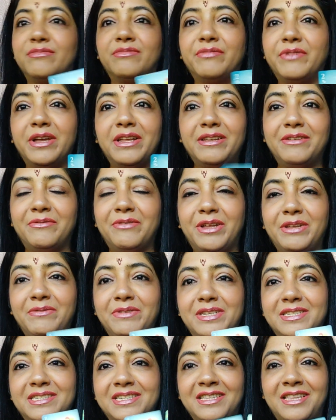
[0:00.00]
when
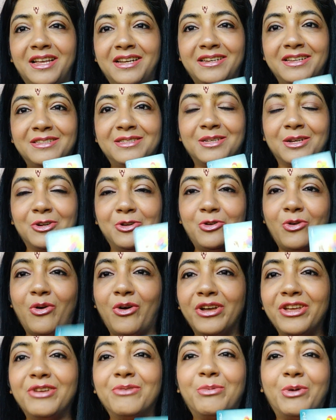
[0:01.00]
we say that it's a
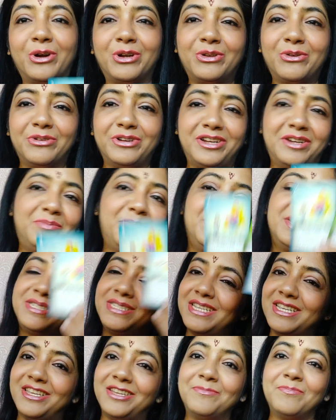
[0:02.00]
toy, what could it be?
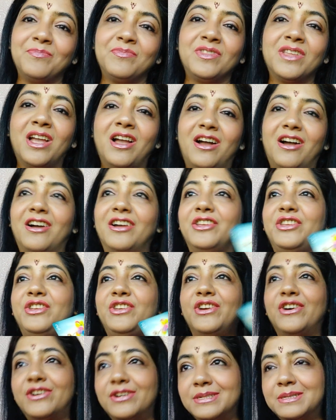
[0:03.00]
See,
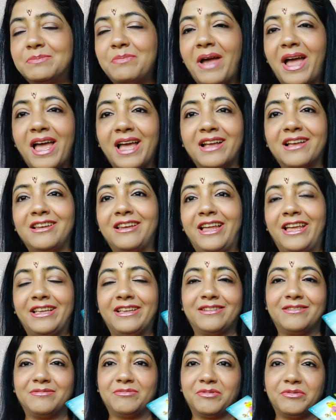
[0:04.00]
years back, like
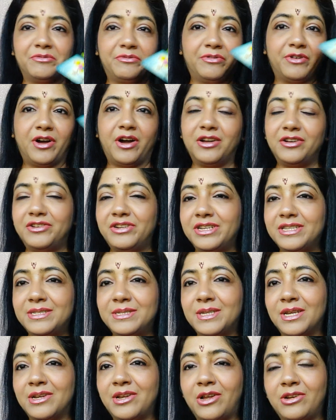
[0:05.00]

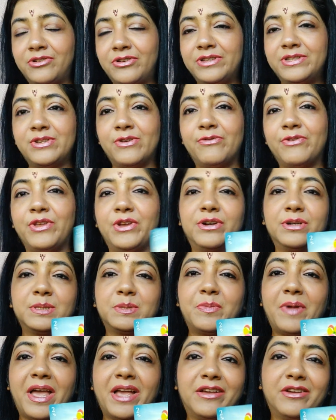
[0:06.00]
hundreds and hundreds of
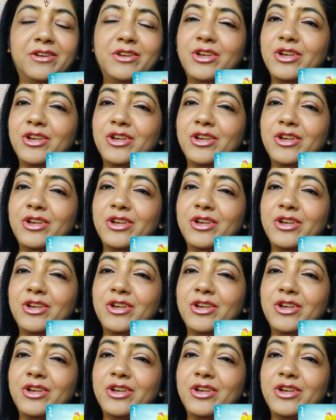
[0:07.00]
years back,